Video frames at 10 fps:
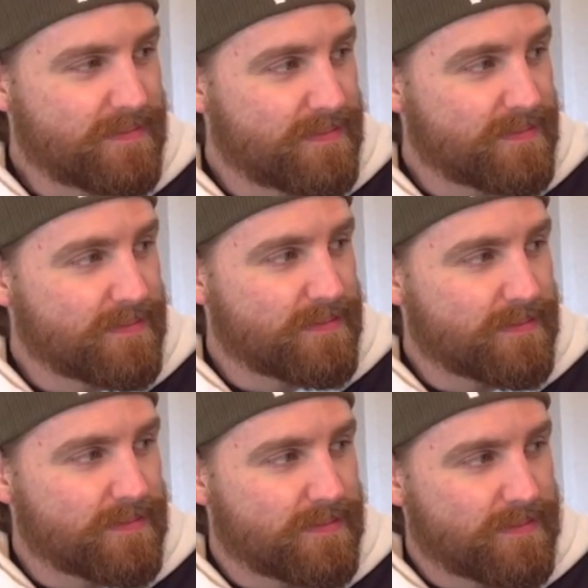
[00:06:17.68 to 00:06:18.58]

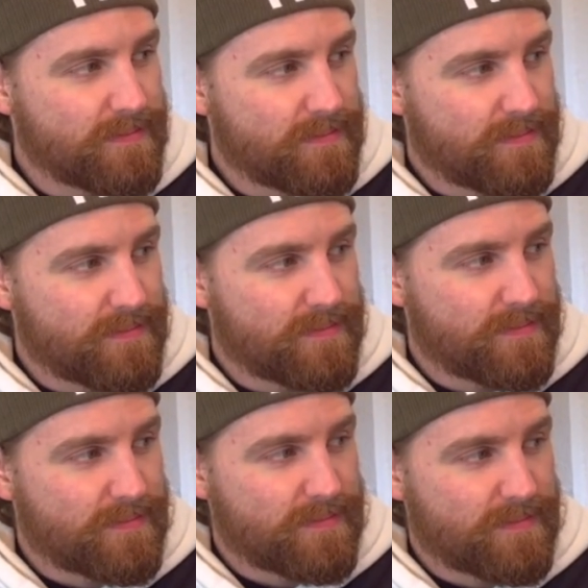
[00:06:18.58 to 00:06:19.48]

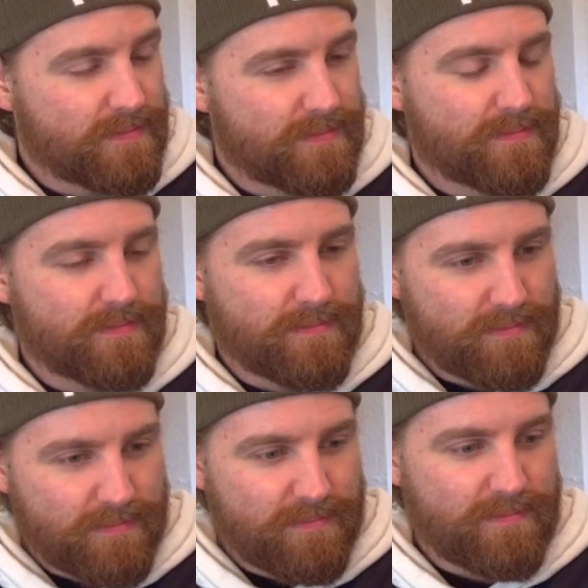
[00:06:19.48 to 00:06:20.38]

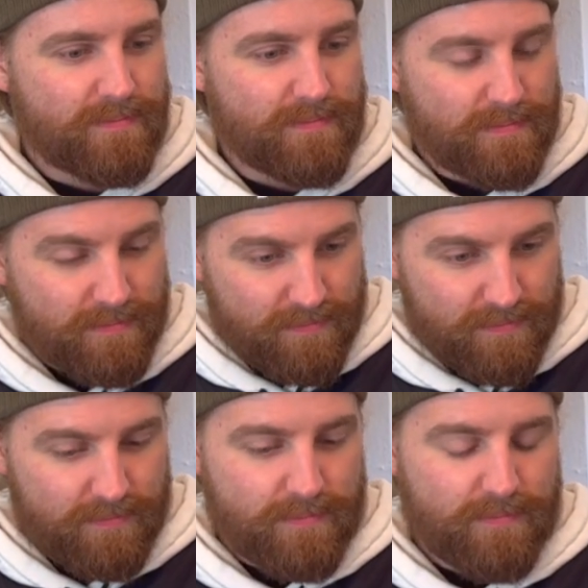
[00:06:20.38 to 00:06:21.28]

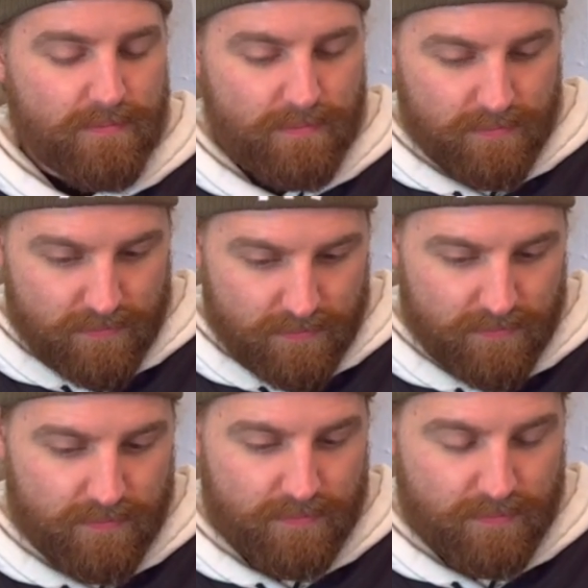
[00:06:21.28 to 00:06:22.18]

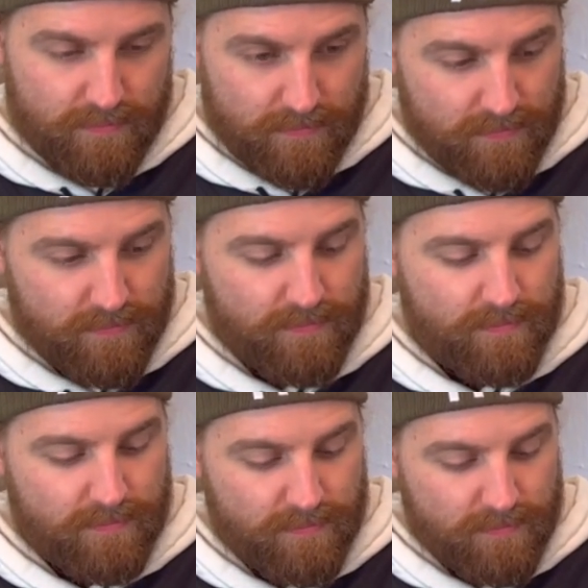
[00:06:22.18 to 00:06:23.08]

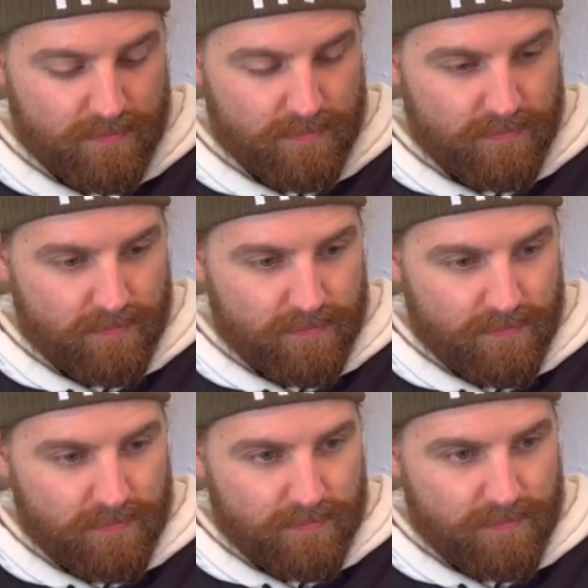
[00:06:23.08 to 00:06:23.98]

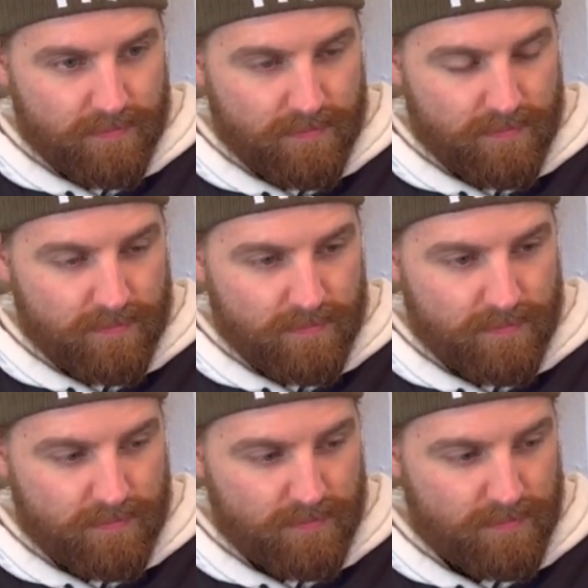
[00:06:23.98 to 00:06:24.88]

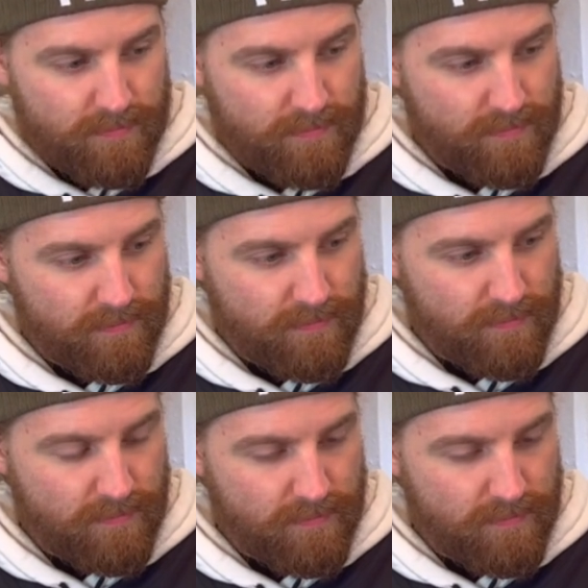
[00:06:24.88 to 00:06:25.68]
No words are spoken by the person on screen.